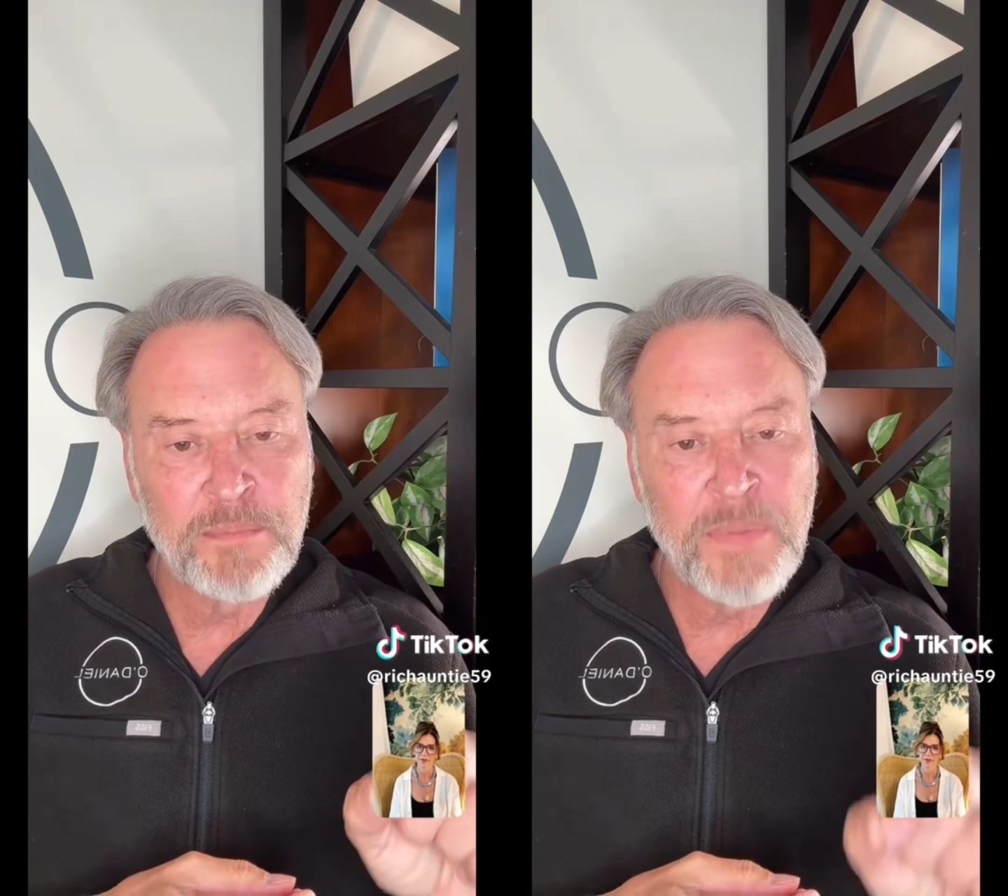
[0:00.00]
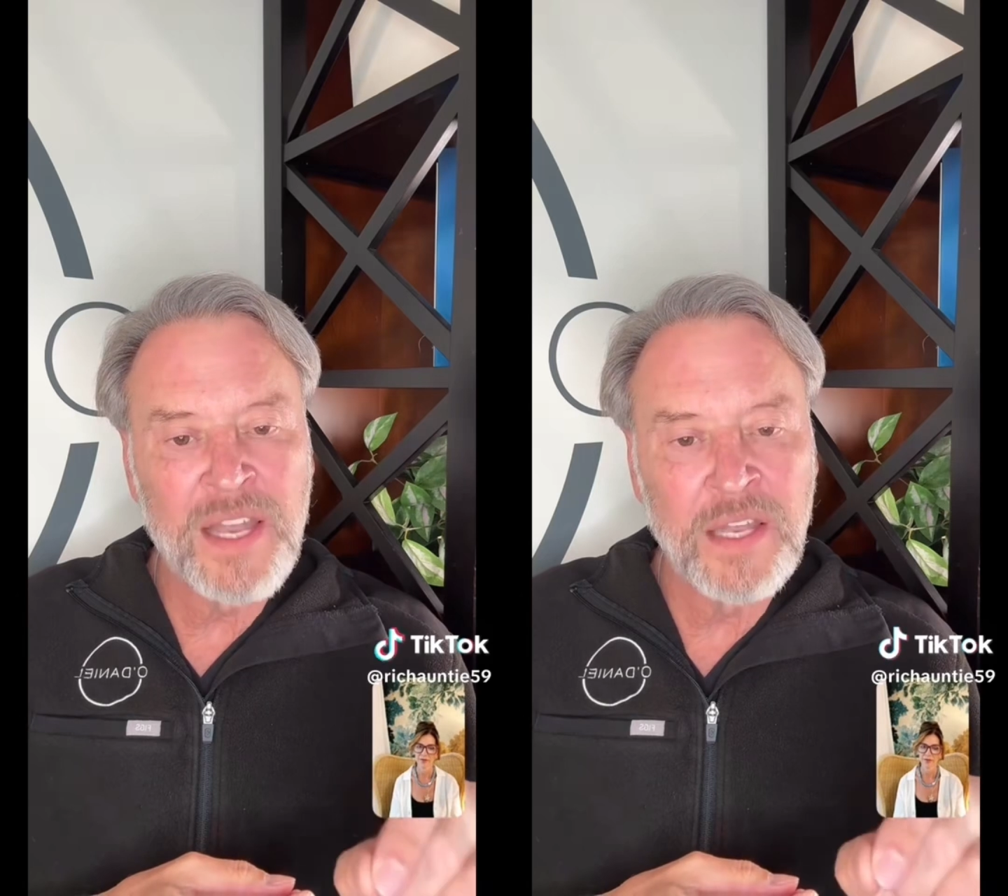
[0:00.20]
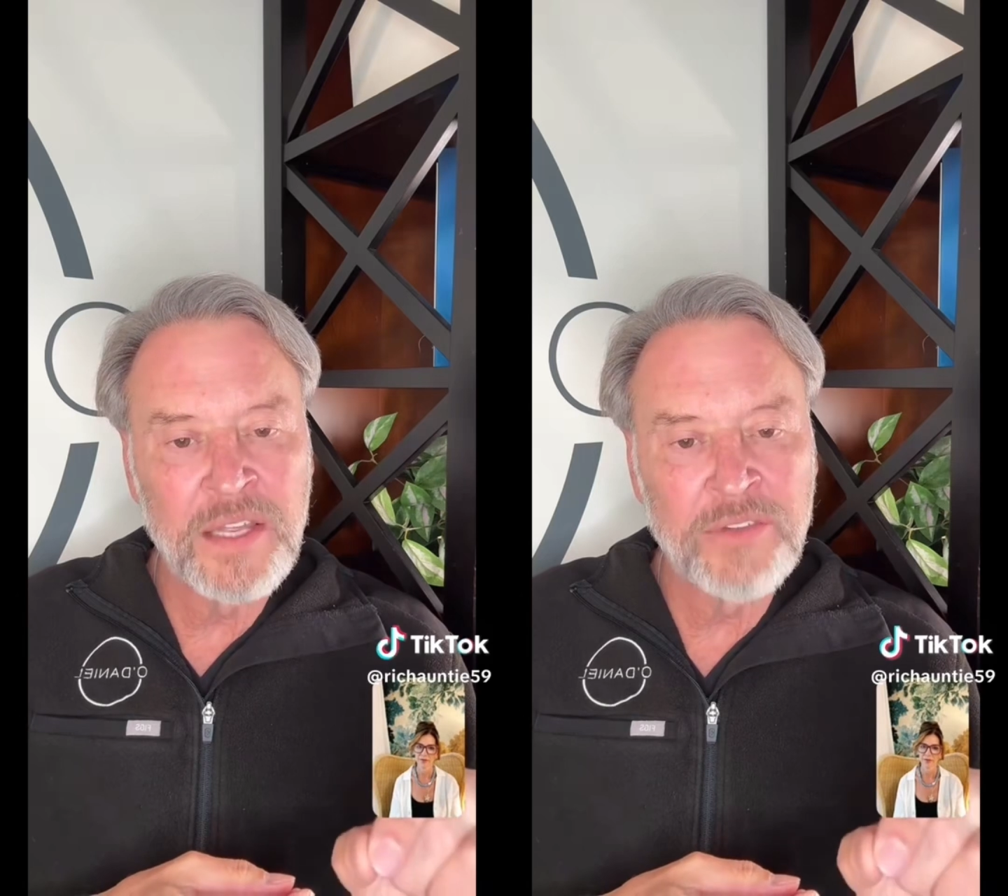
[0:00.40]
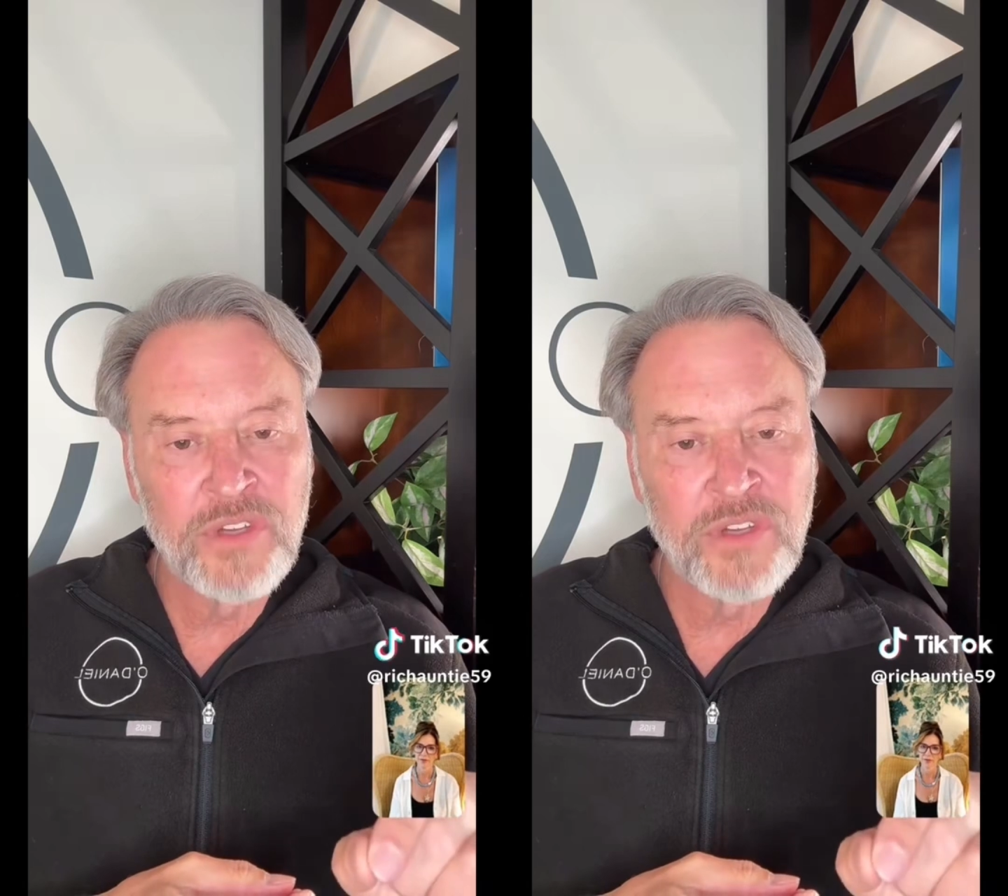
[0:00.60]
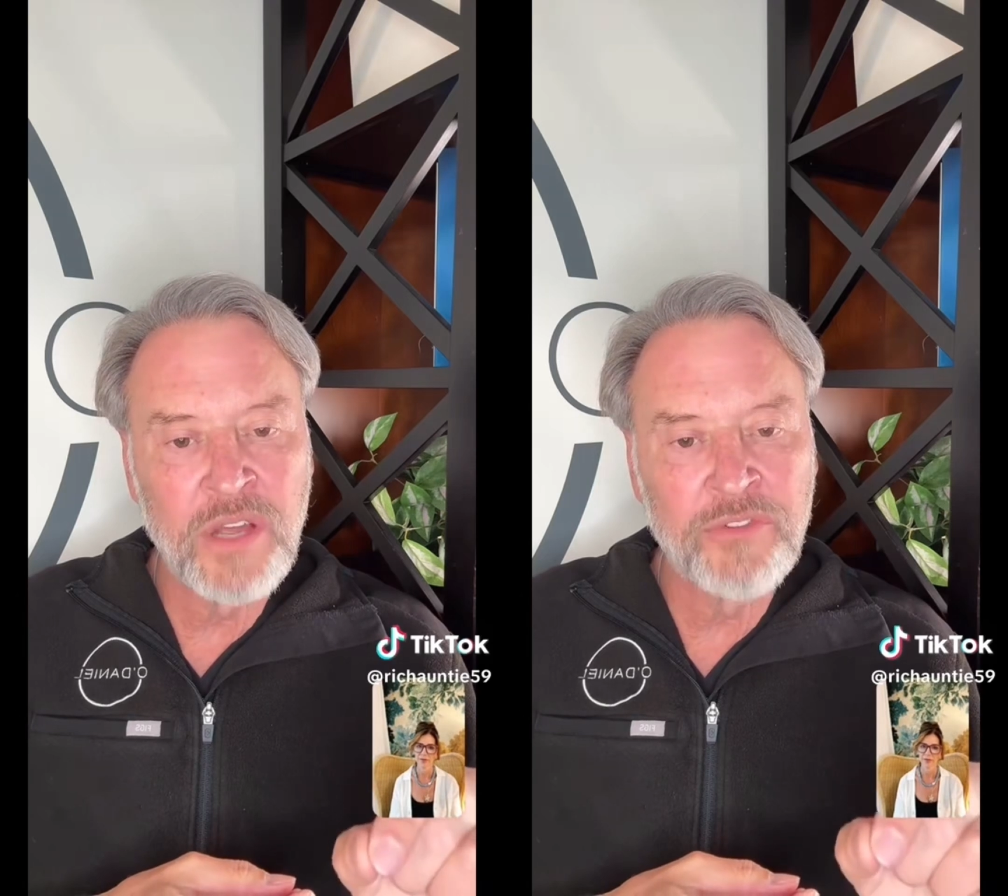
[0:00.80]
butt
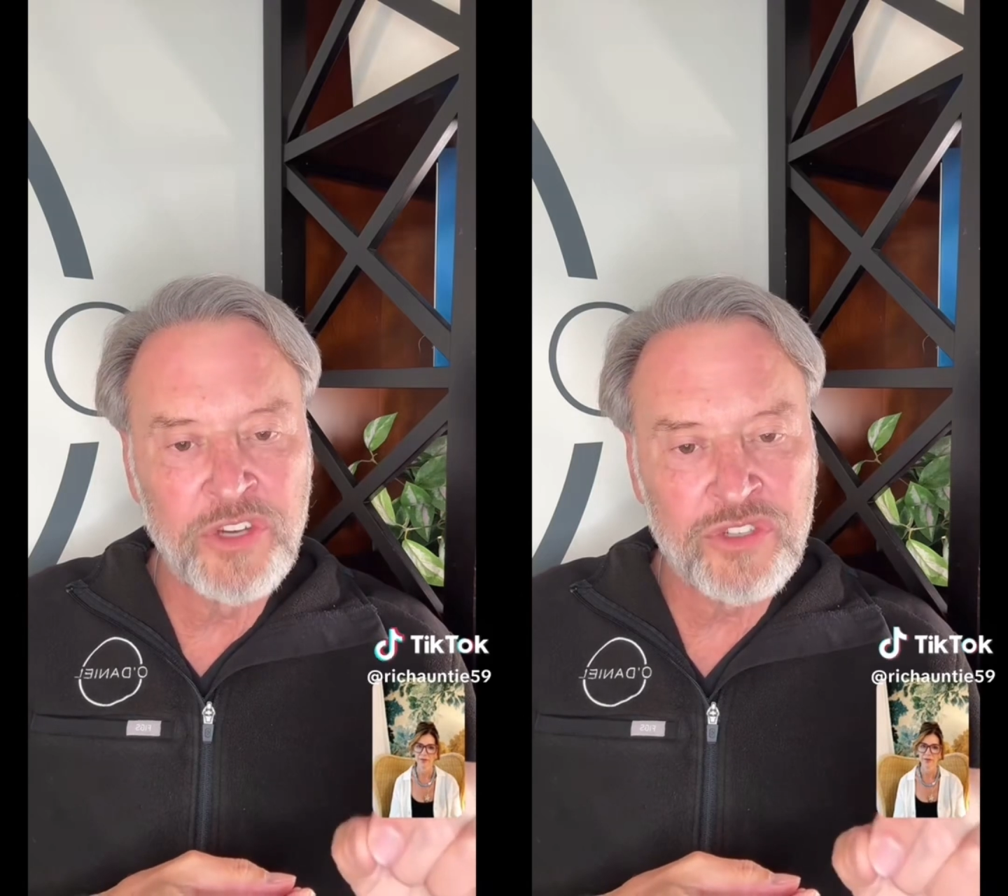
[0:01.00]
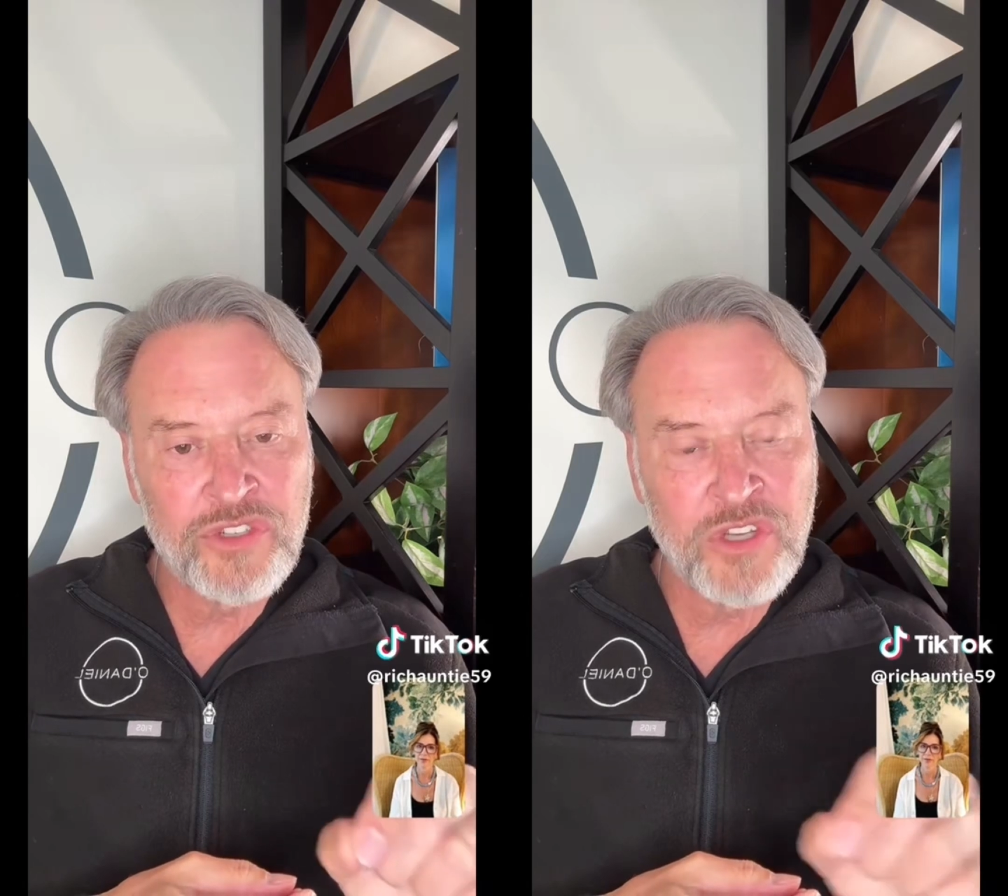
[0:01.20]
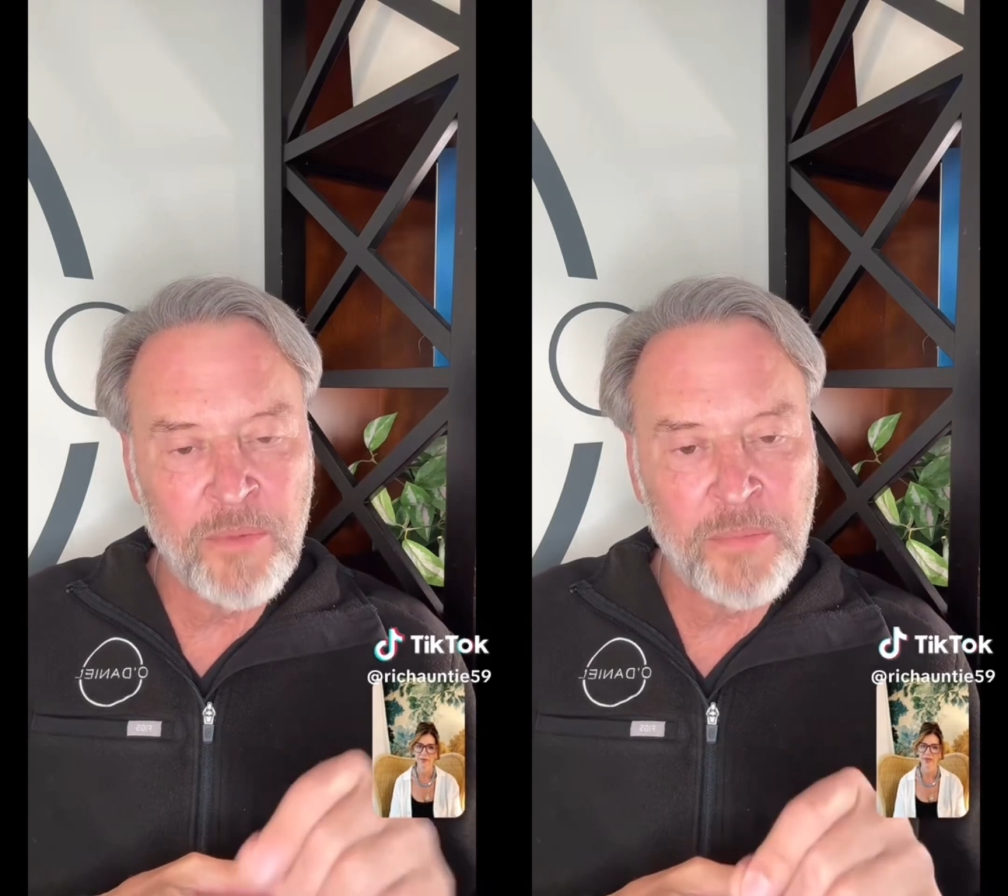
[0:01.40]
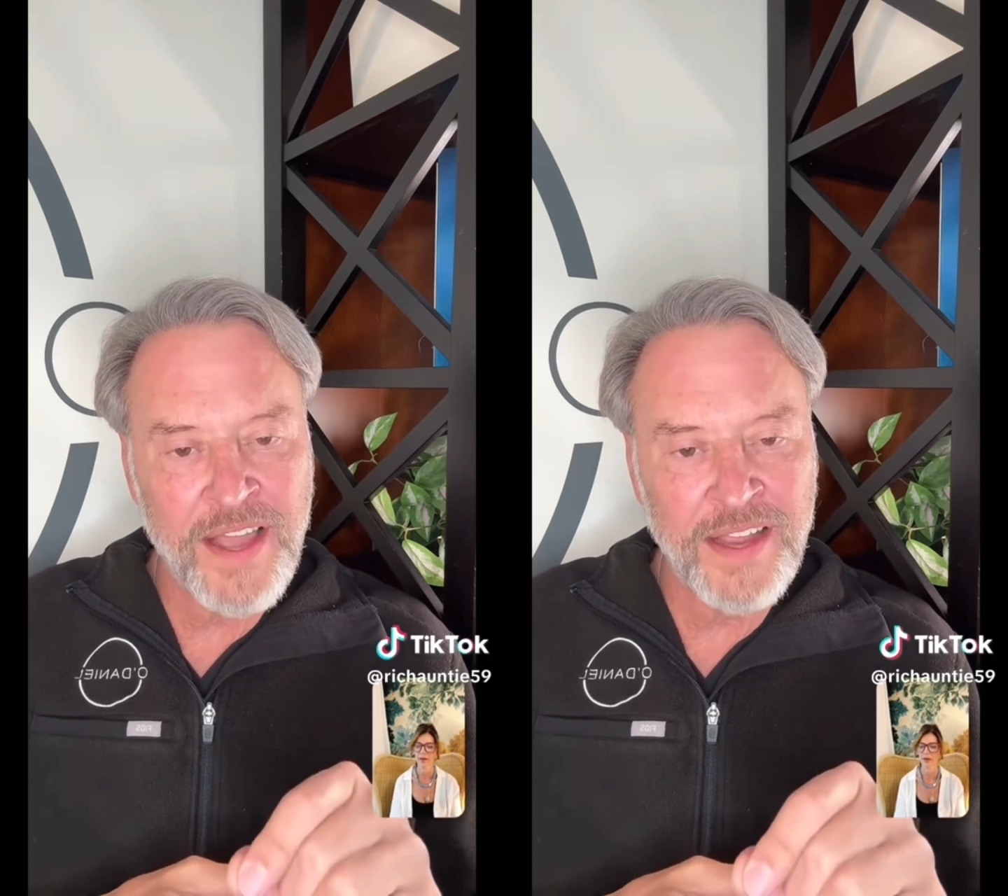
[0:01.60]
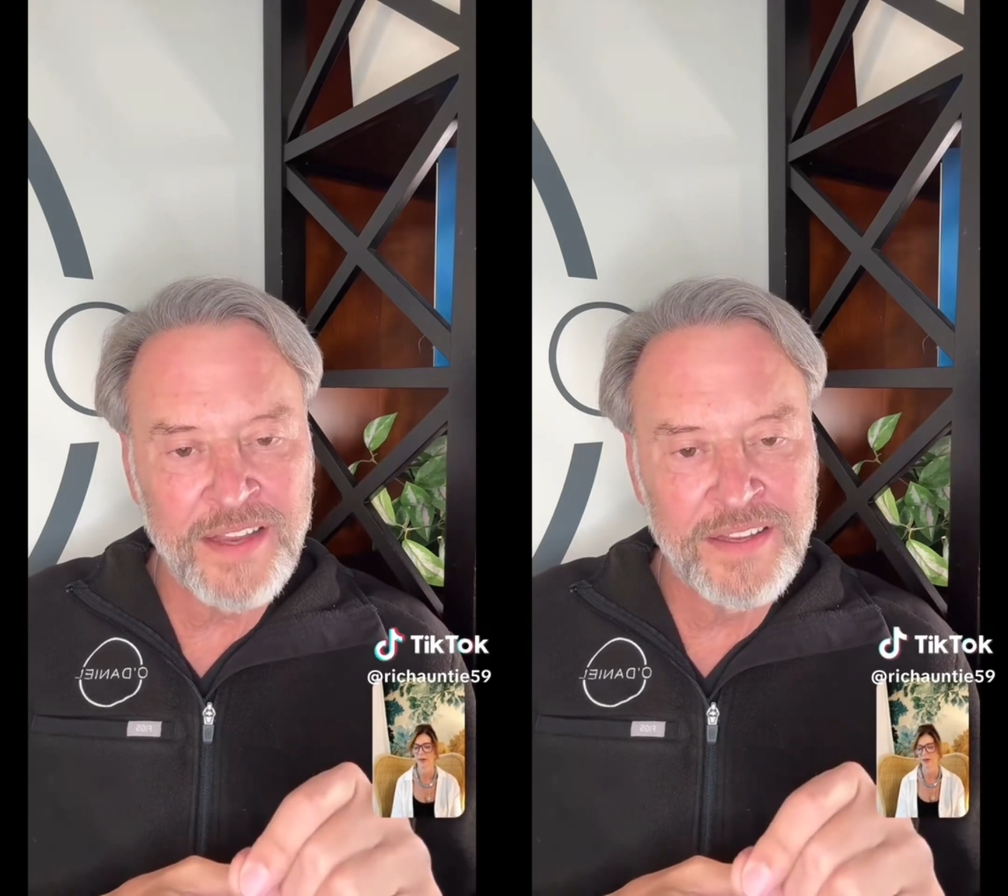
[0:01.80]
lift of years gone by,